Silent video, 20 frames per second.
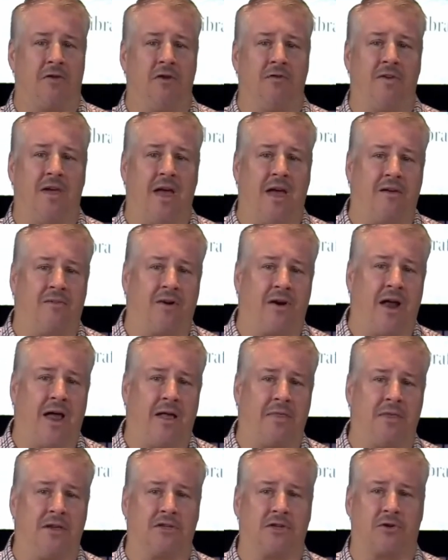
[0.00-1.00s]
if you've ever
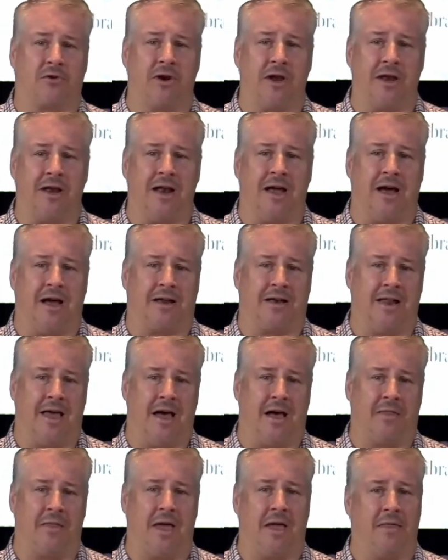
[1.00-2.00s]
had the screen knocked
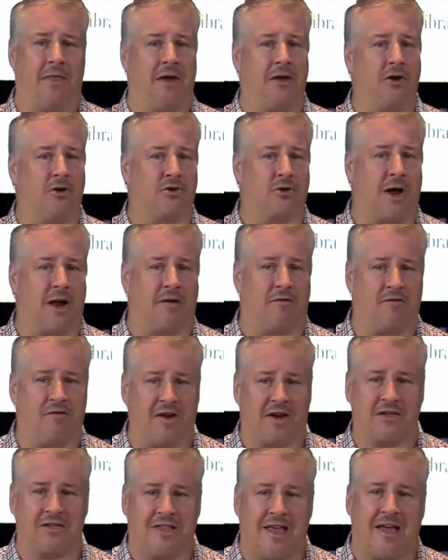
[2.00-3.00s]
out and then you try to
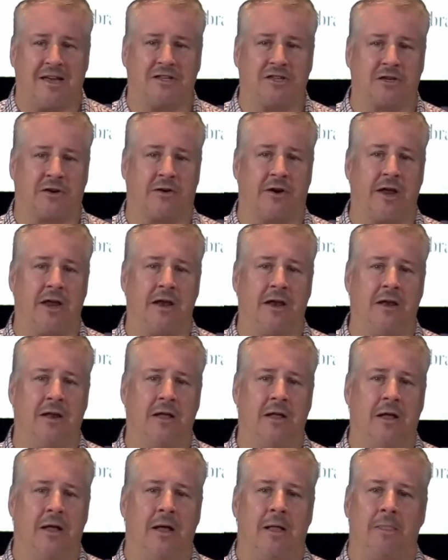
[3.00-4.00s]
fix that
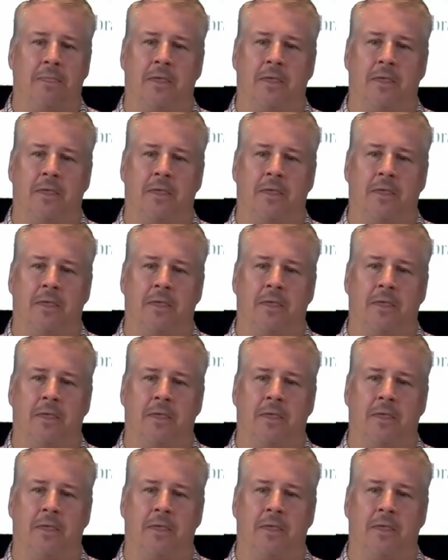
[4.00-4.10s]
screen,